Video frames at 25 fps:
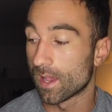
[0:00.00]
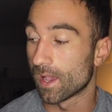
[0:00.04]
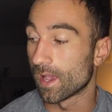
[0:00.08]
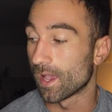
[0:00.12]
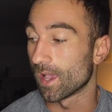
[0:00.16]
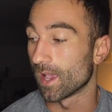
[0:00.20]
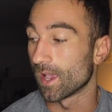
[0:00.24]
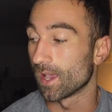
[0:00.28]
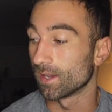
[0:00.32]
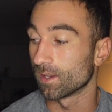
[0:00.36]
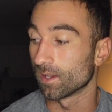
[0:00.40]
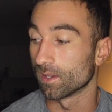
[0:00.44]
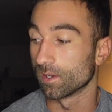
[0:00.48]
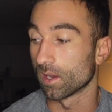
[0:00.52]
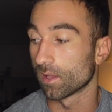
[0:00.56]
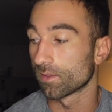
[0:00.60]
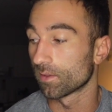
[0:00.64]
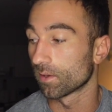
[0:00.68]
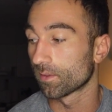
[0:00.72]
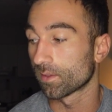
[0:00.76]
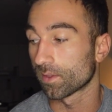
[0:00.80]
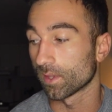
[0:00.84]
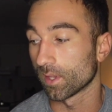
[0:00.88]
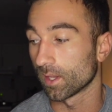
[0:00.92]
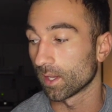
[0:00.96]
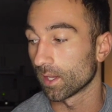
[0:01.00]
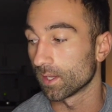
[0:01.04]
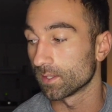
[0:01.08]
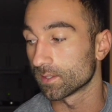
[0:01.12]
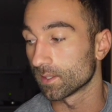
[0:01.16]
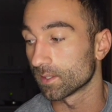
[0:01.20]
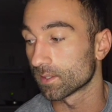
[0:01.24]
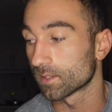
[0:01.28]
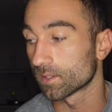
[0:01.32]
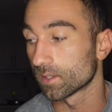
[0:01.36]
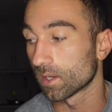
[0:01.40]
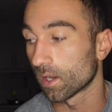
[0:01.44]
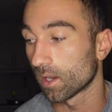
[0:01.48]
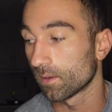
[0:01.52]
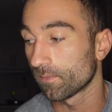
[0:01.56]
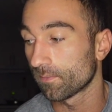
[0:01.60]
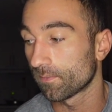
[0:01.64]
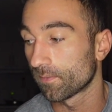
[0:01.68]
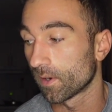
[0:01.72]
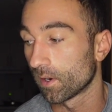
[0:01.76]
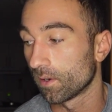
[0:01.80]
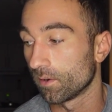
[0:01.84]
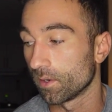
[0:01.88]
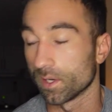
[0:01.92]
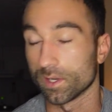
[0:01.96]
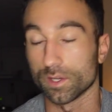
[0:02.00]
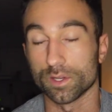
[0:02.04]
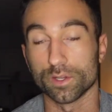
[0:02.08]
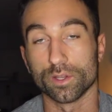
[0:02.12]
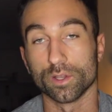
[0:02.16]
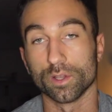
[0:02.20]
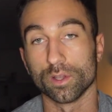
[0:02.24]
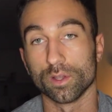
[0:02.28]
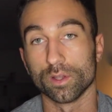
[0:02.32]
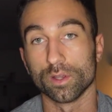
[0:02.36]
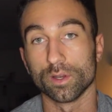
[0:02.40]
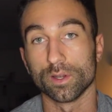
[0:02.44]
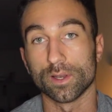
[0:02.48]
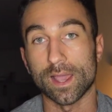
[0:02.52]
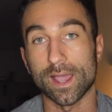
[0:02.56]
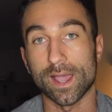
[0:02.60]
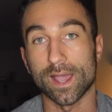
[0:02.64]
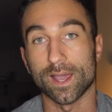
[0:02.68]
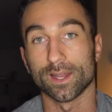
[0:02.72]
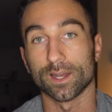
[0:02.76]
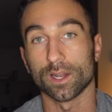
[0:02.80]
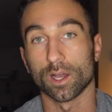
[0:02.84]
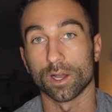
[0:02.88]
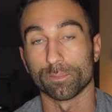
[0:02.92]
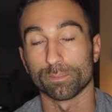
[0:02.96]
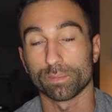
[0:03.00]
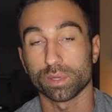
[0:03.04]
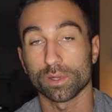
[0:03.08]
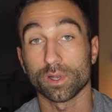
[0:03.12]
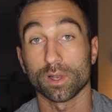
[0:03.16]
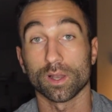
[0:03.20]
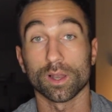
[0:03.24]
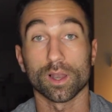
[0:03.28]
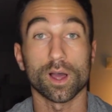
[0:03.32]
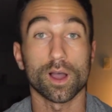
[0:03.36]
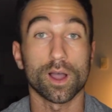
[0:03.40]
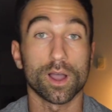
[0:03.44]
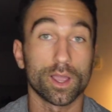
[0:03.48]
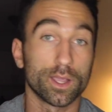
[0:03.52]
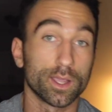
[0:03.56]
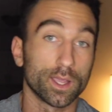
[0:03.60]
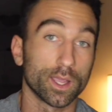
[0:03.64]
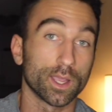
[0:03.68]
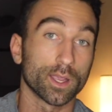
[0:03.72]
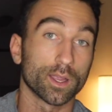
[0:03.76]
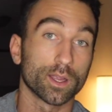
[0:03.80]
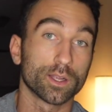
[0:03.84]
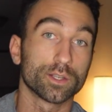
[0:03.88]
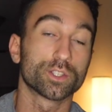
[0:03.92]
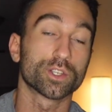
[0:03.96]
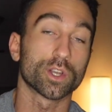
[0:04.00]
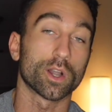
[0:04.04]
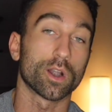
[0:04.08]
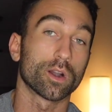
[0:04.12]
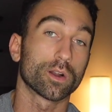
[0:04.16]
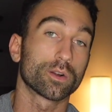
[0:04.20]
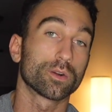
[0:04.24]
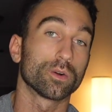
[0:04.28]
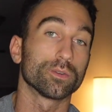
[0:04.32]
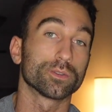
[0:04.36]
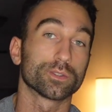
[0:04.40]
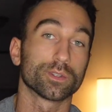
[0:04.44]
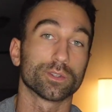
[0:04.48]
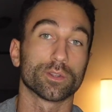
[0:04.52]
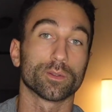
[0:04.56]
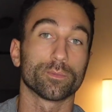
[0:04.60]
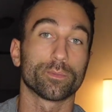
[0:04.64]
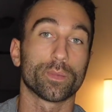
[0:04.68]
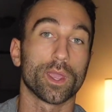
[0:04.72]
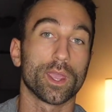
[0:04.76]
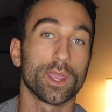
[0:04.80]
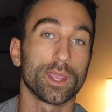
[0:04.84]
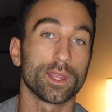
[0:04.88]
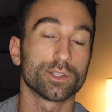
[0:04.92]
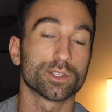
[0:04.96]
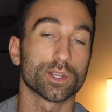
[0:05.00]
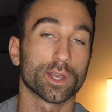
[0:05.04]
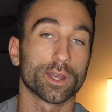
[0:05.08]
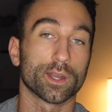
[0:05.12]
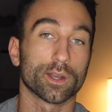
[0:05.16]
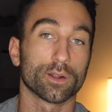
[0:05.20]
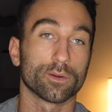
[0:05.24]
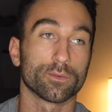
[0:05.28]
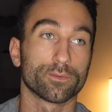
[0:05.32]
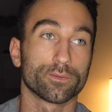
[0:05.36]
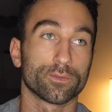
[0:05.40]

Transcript: And another thing is, it's not very good at applying charcoal to the page, I don't